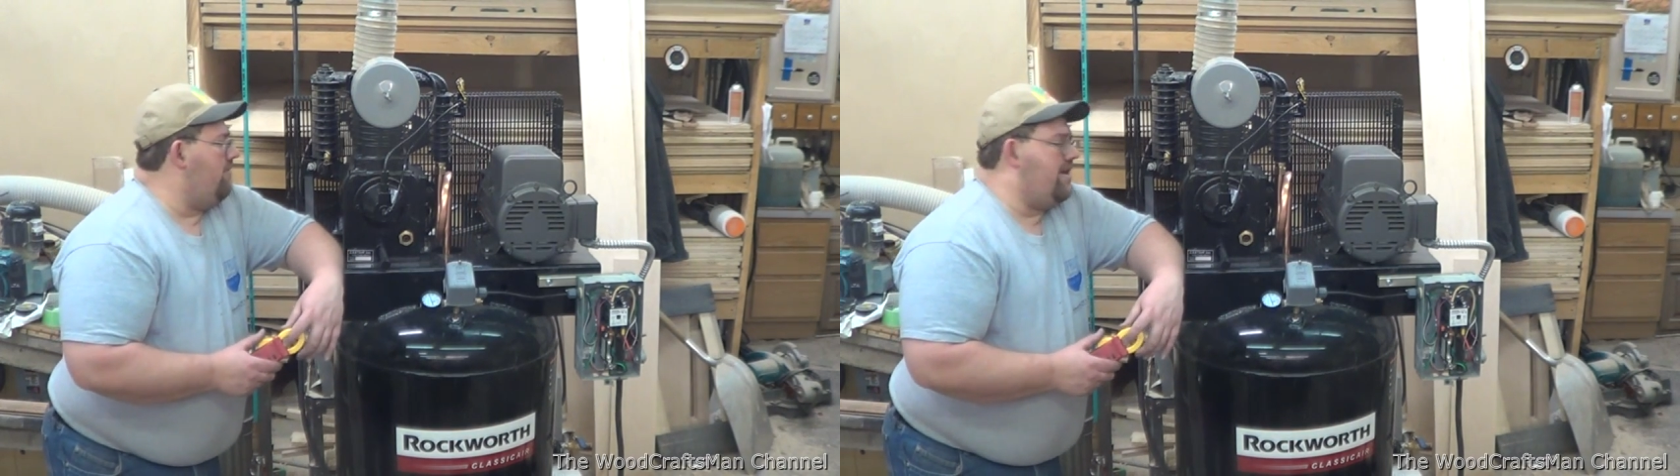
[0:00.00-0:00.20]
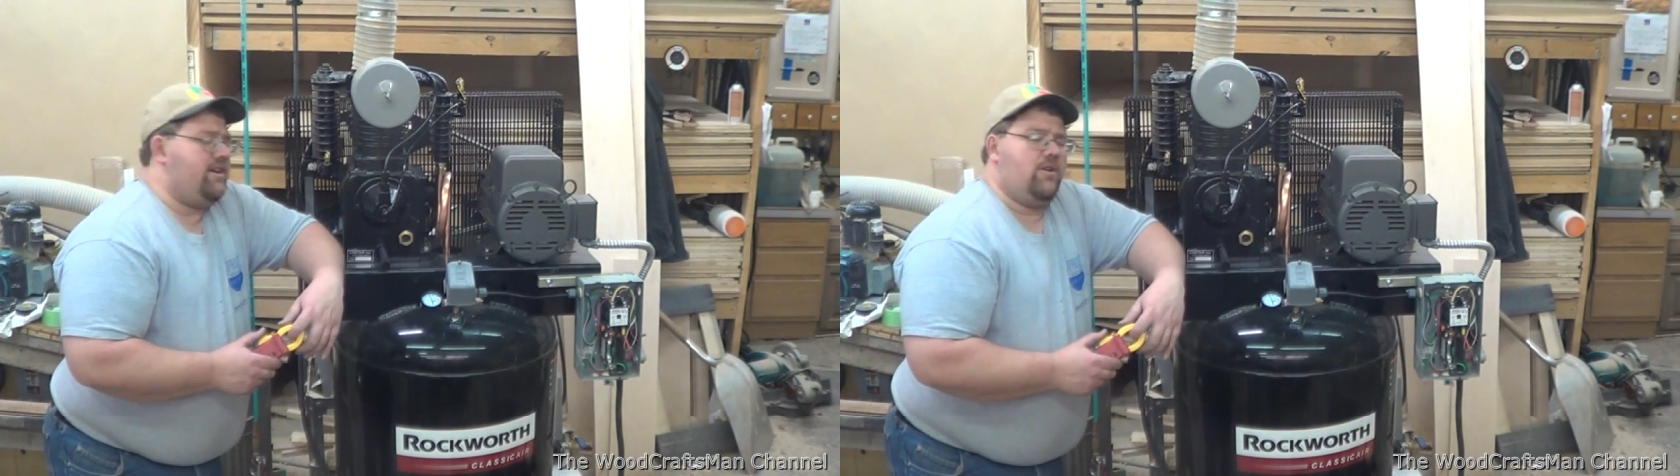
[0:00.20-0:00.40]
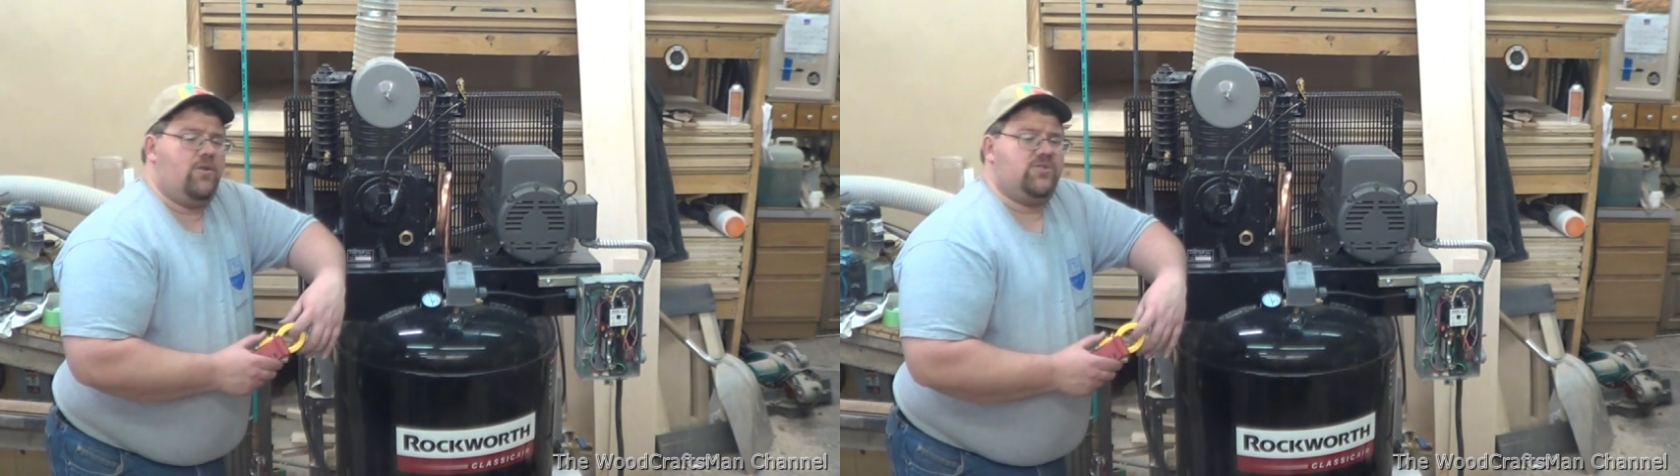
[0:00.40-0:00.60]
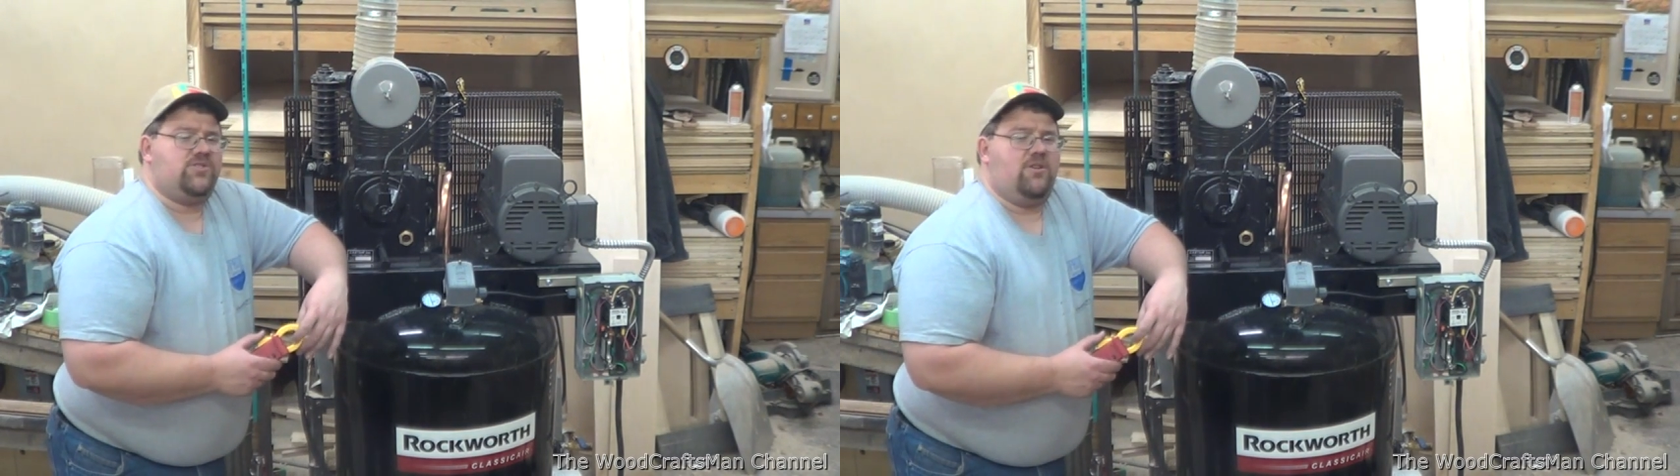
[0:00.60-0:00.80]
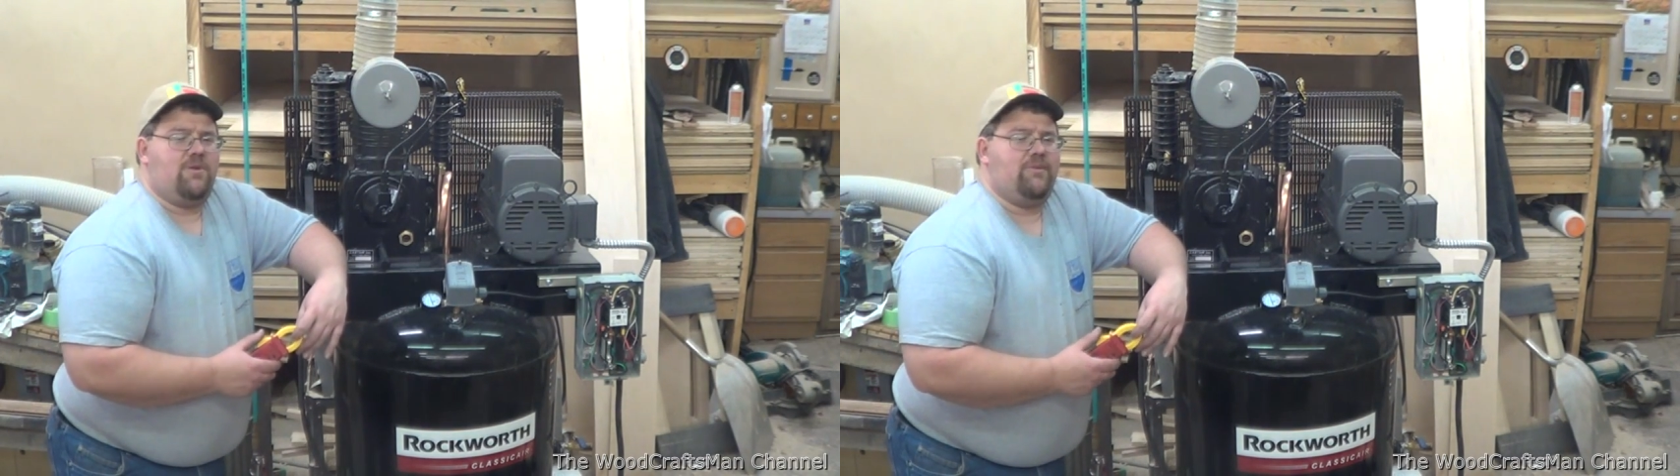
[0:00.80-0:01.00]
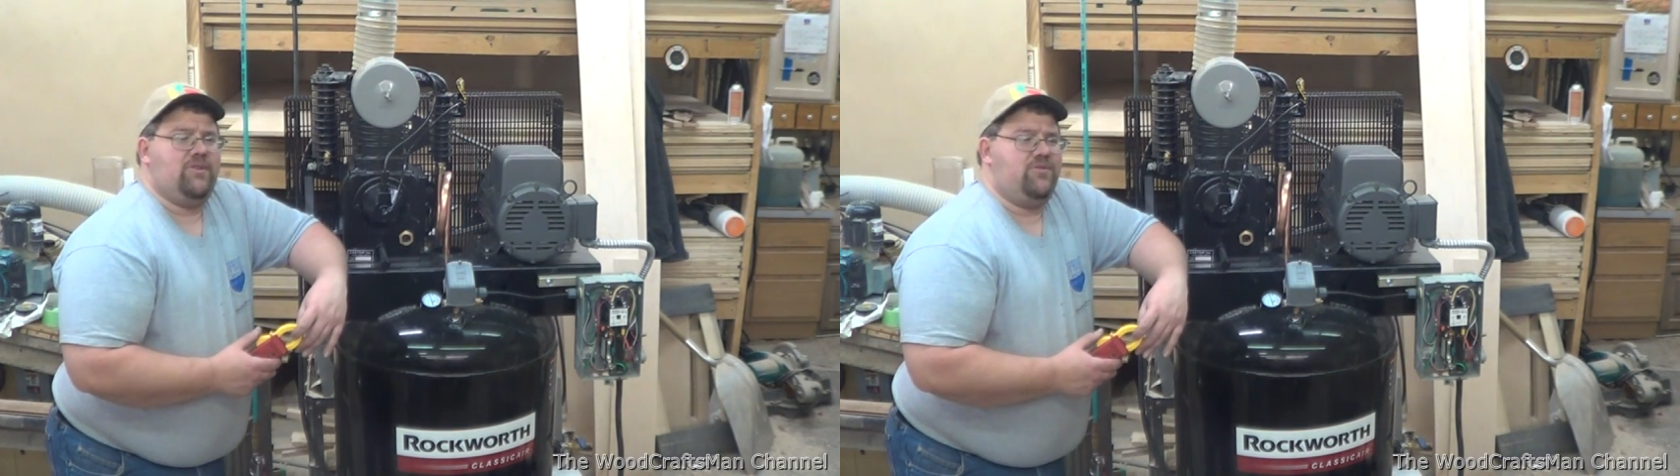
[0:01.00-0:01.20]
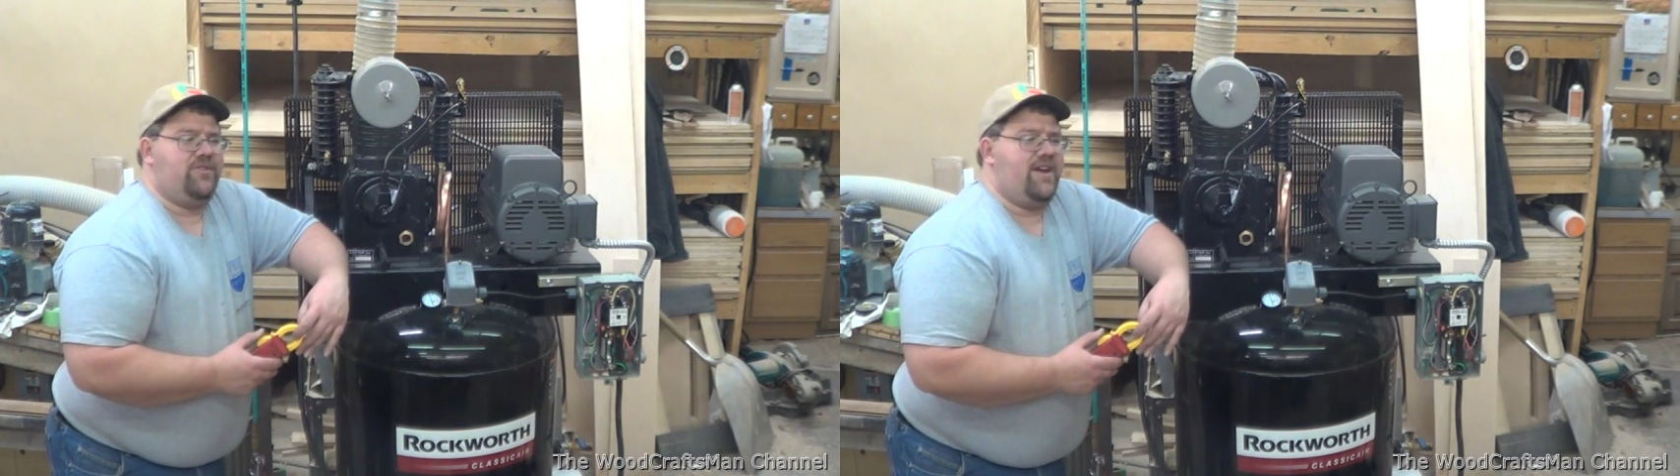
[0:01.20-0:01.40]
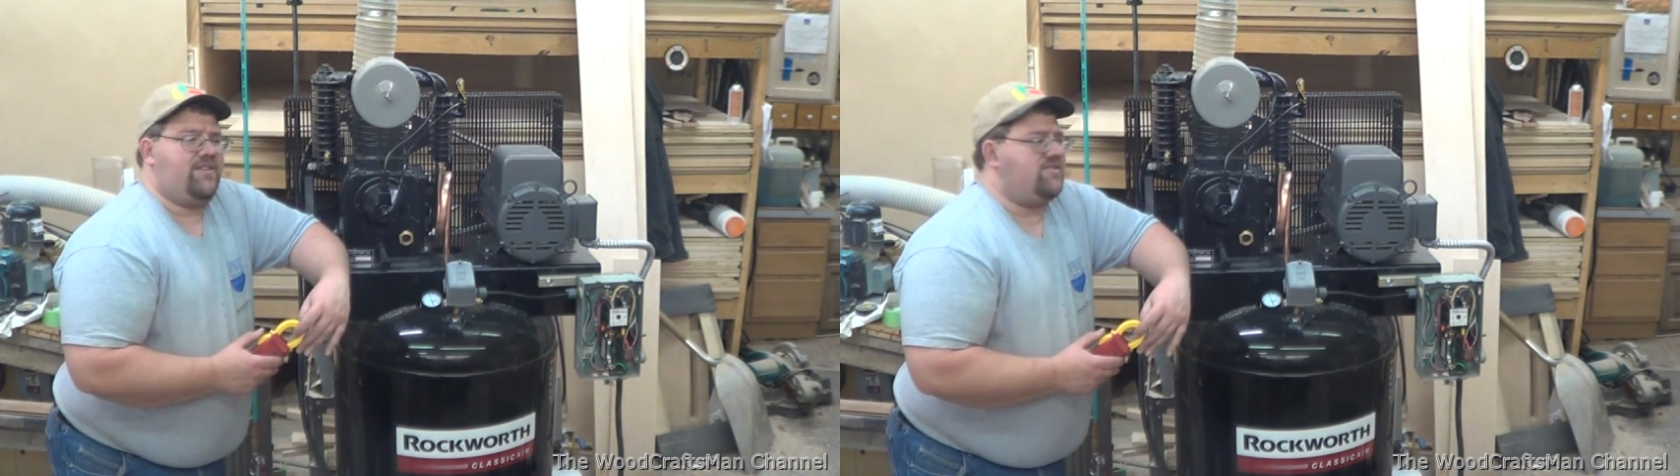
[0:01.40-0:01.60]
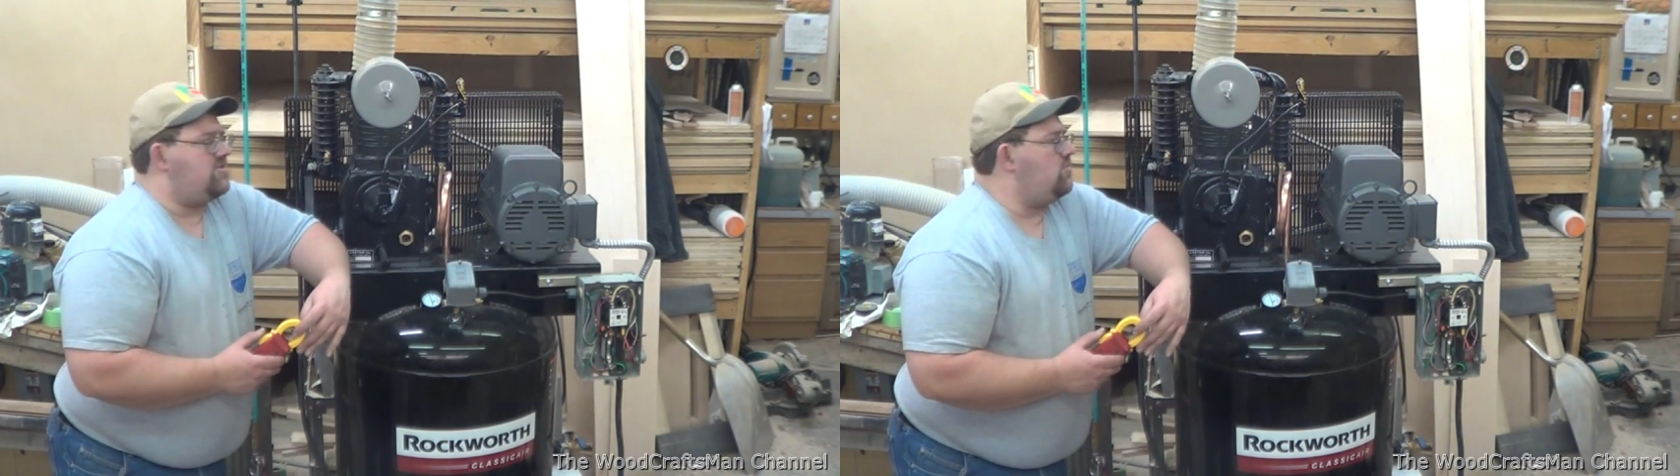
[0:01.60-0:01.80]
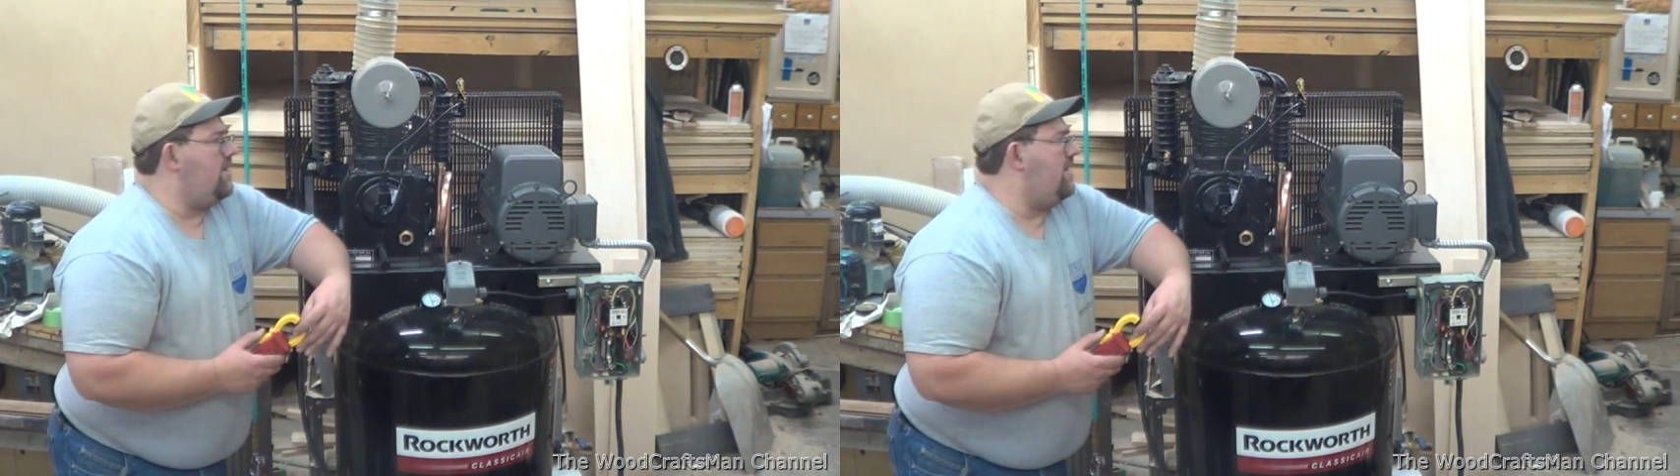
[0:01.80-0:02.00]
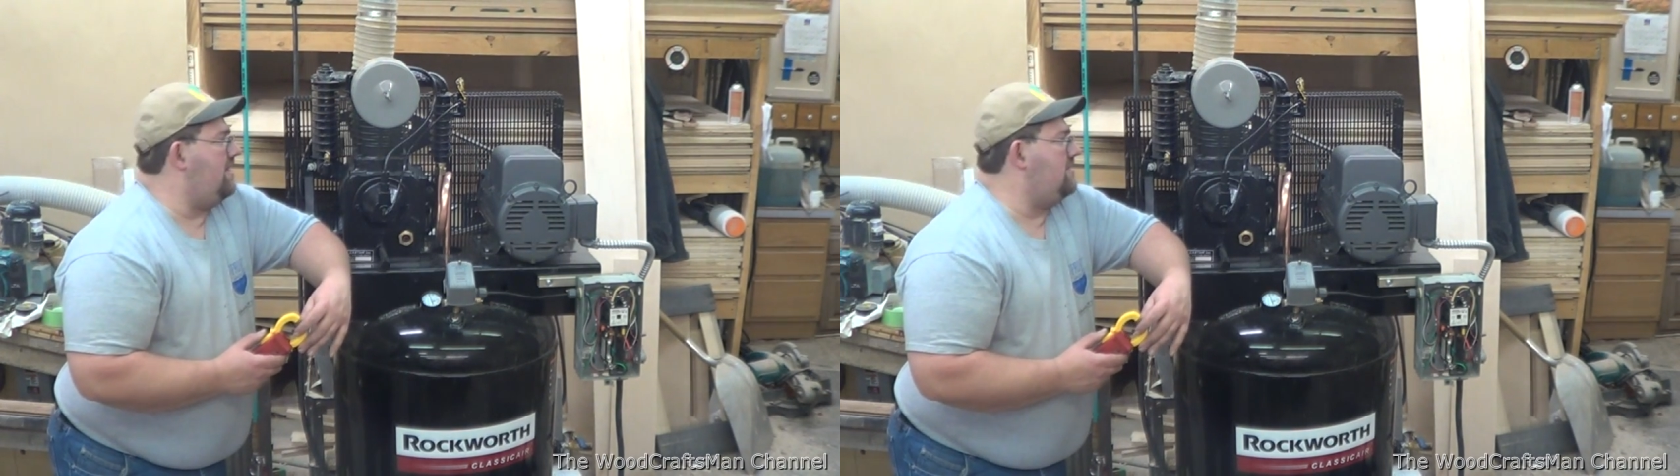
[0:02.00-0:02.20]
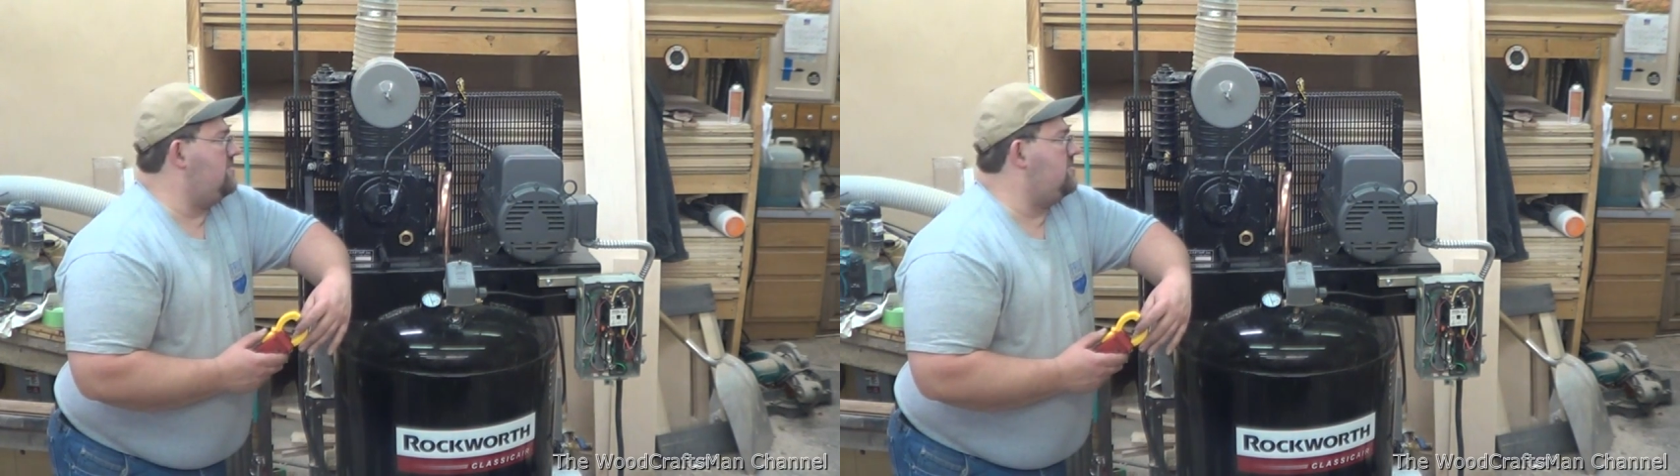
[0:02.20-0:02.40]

ready to go. So I'll probably do that this weekend.